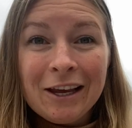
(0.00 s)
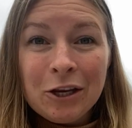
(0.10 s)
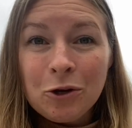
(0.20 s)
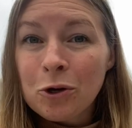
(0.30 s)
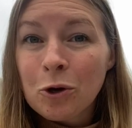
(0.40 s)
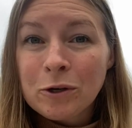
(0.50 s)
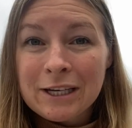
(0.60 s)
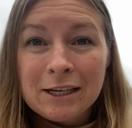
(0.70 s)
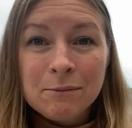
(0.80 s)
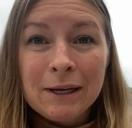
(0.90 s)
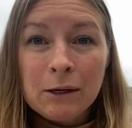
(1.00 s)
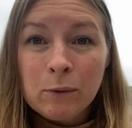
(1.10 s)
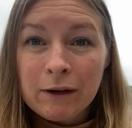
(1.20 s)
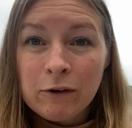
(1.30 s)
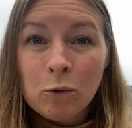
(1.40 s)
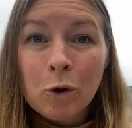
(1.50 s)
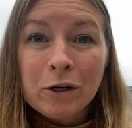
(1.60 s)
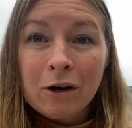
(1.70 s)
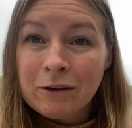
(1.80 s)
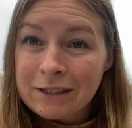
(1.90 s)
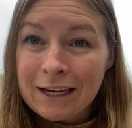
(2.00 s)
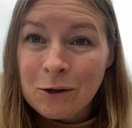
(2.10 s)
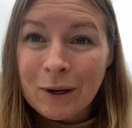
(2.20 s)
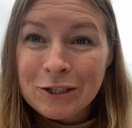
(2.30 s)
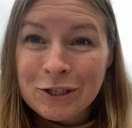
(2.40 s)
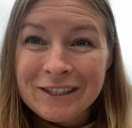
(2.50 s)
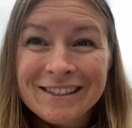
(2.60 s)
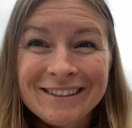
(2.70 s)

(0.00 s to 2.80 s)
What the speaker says: You can contact me whenever you want, ask any questions.